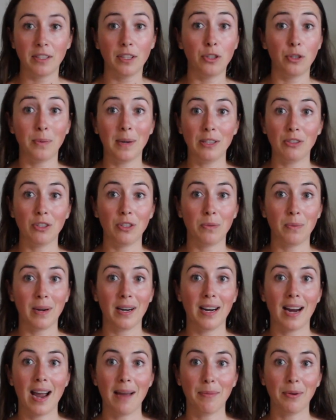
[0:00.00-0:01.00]
situations
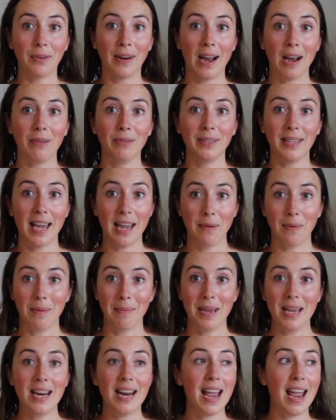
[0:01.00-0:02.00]
where I'm around gay
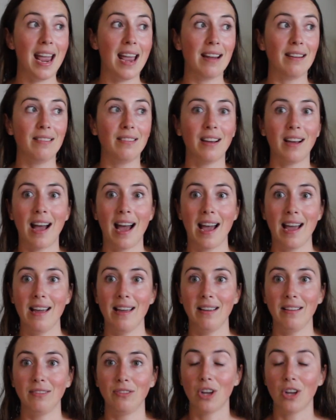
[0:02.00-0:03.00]
women and I